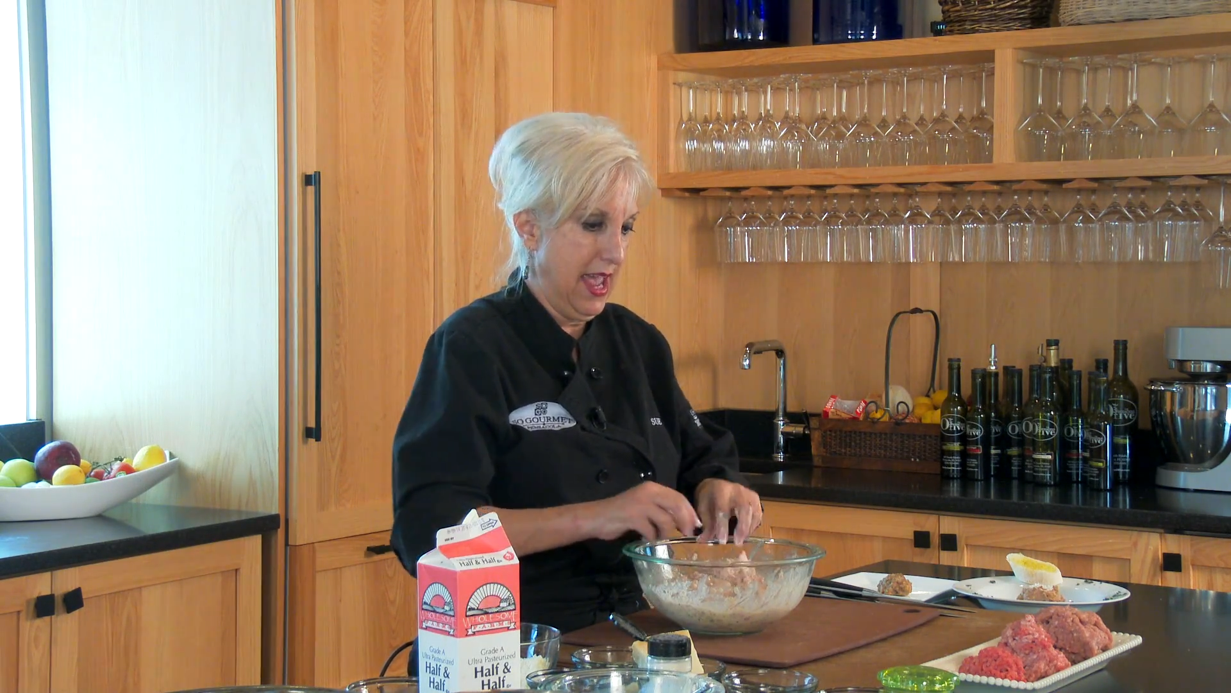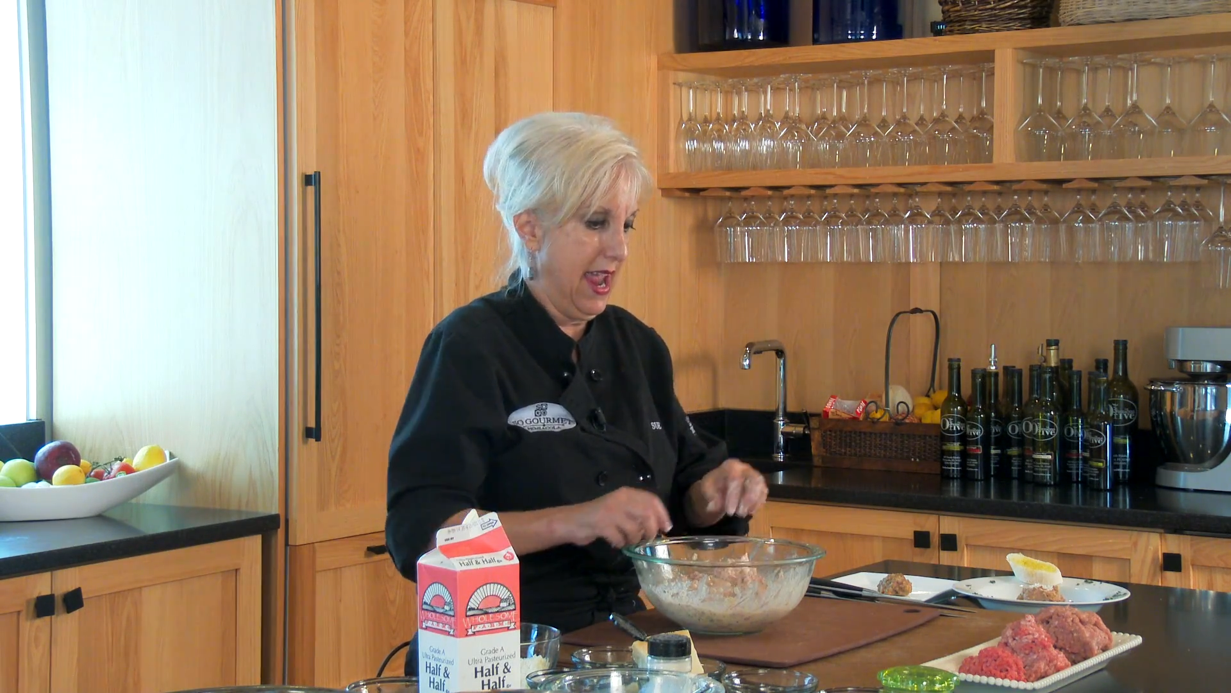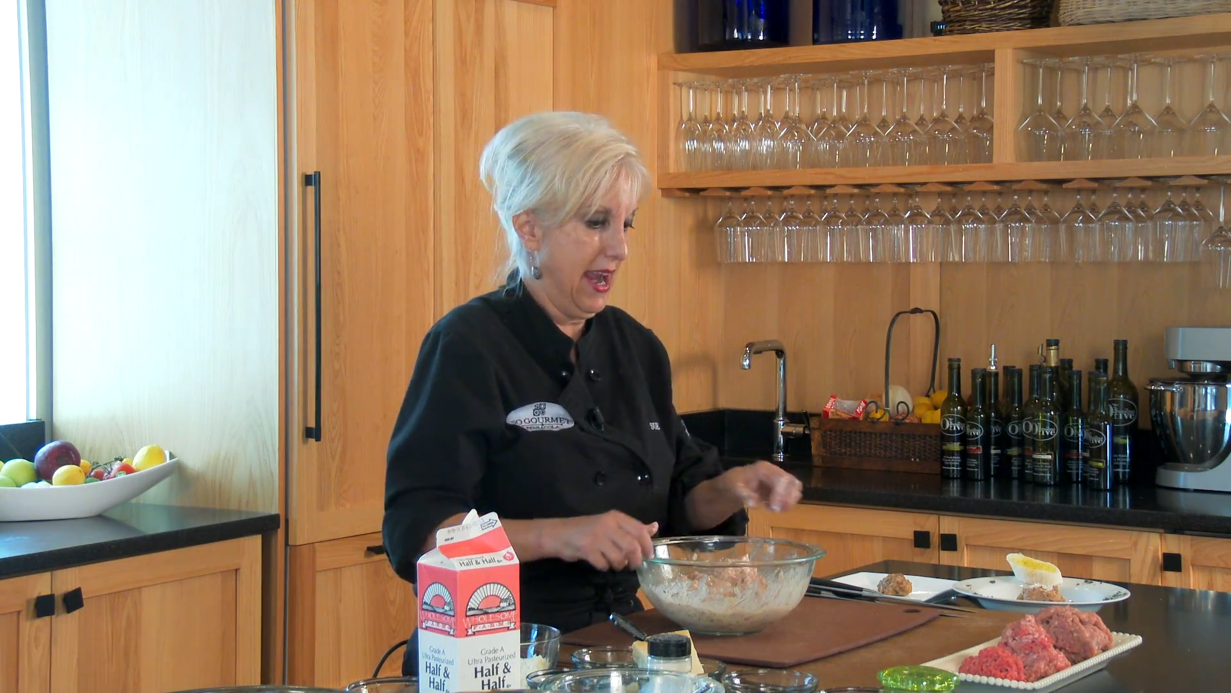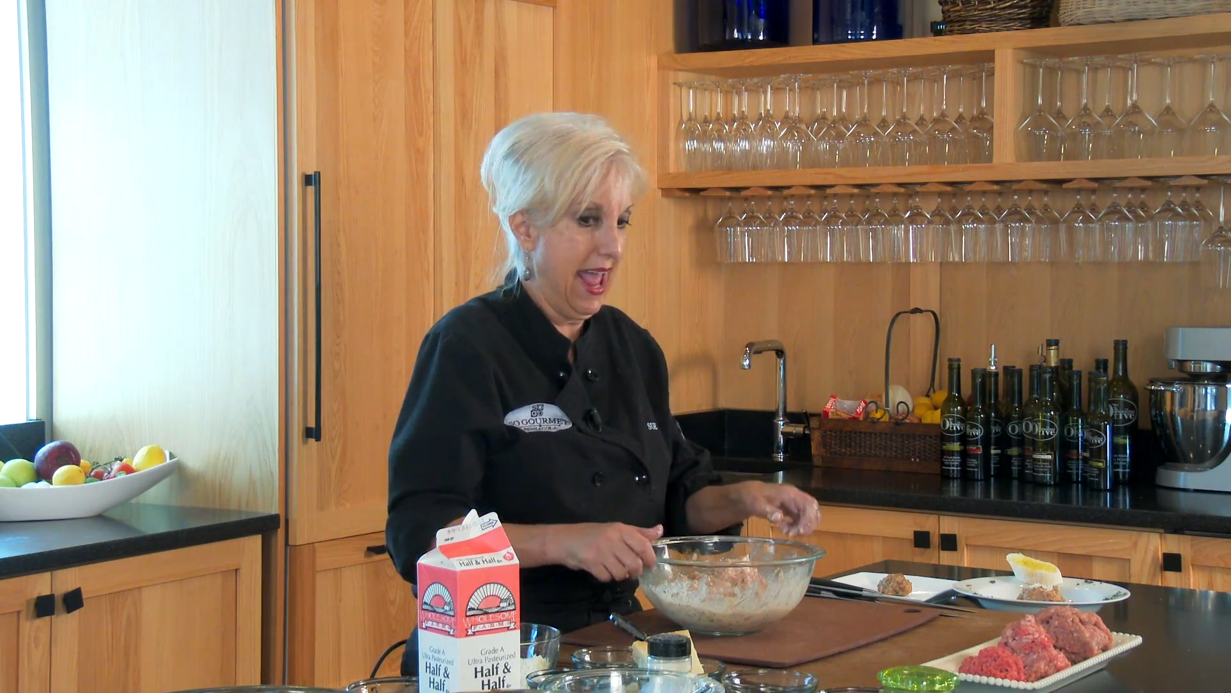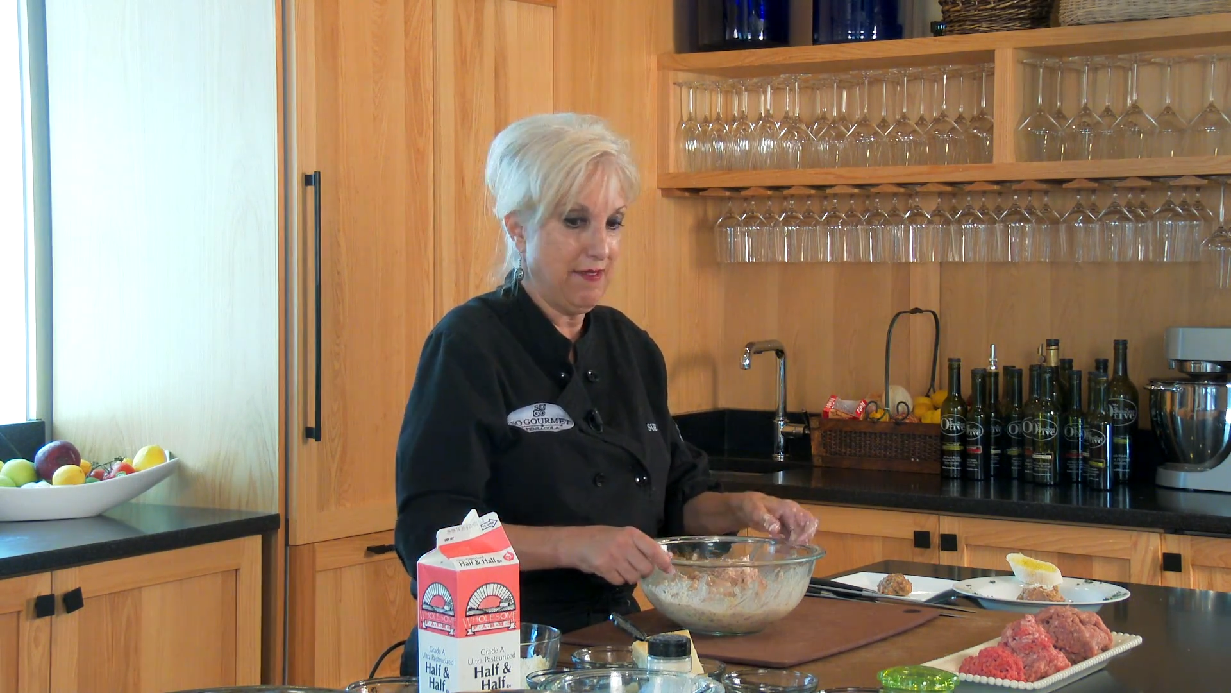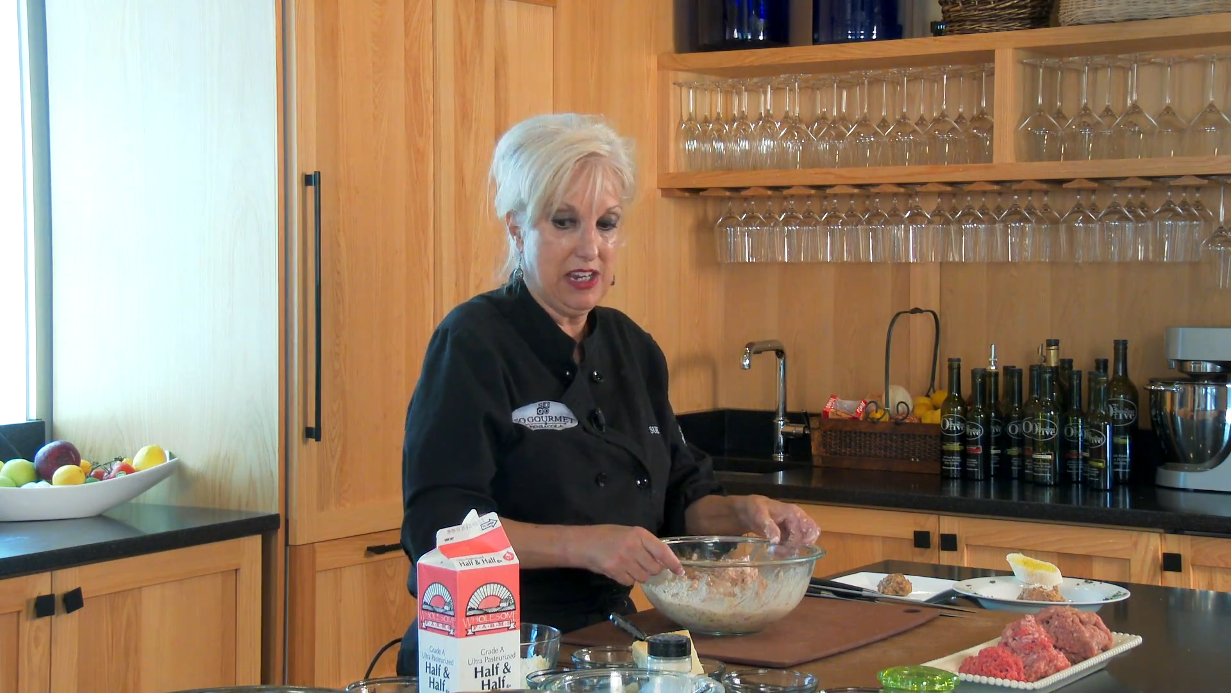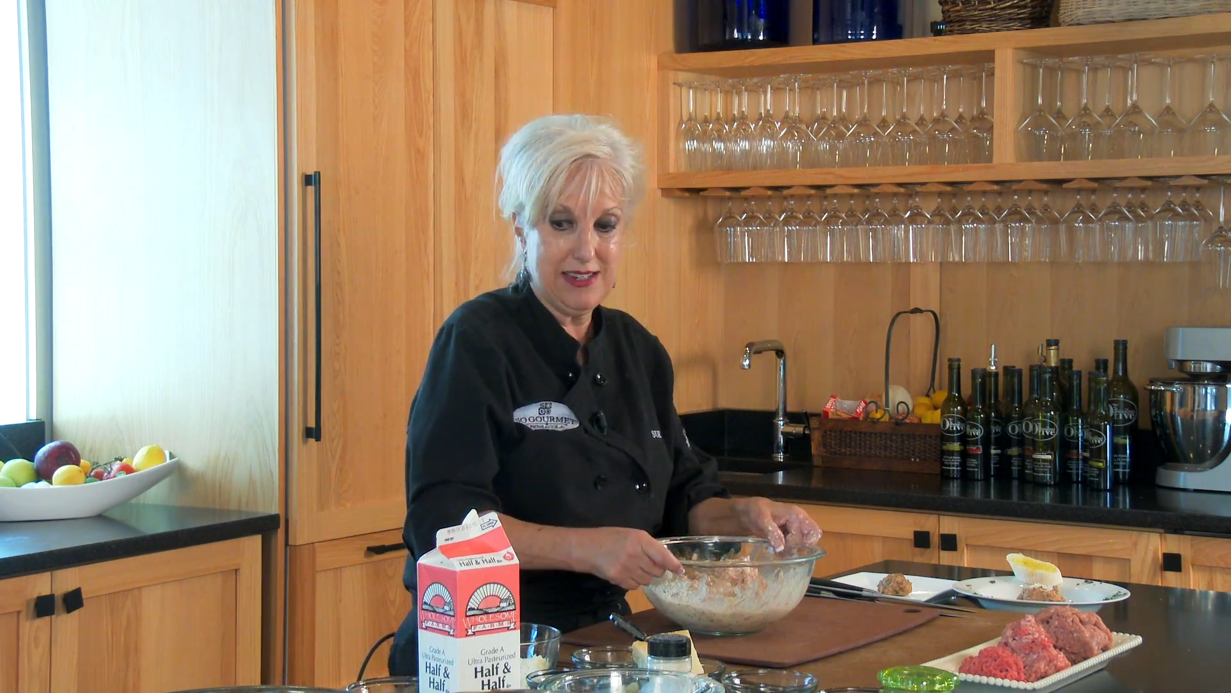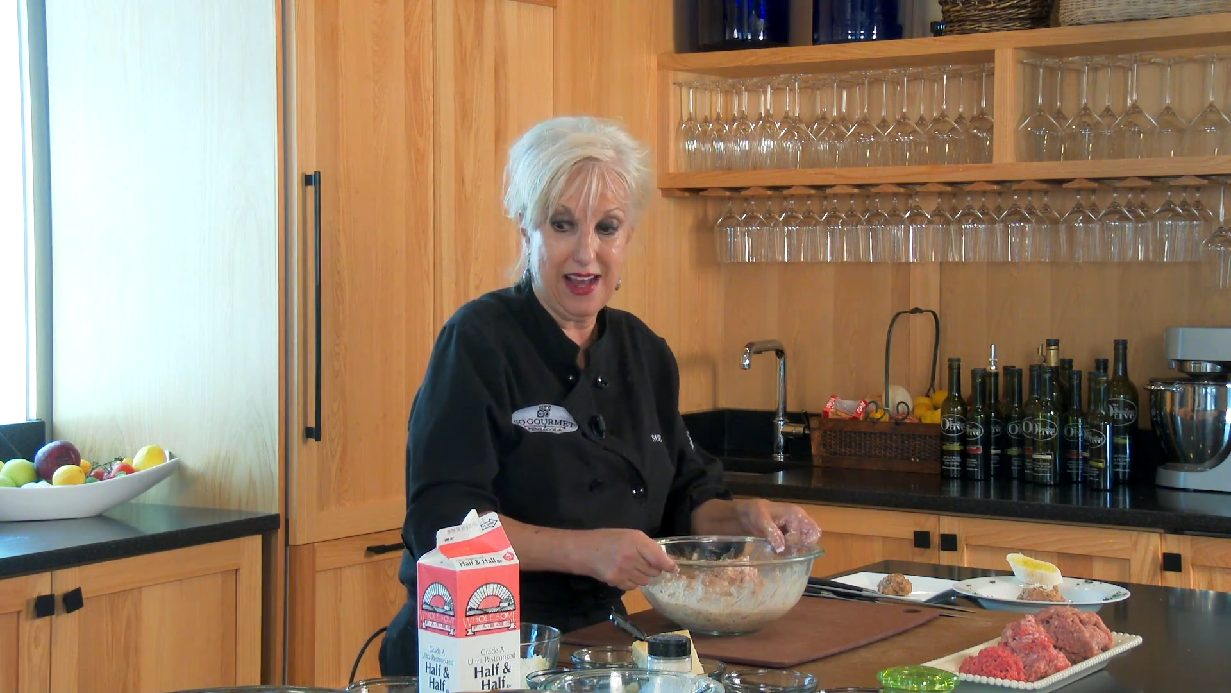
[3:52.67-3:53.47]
And having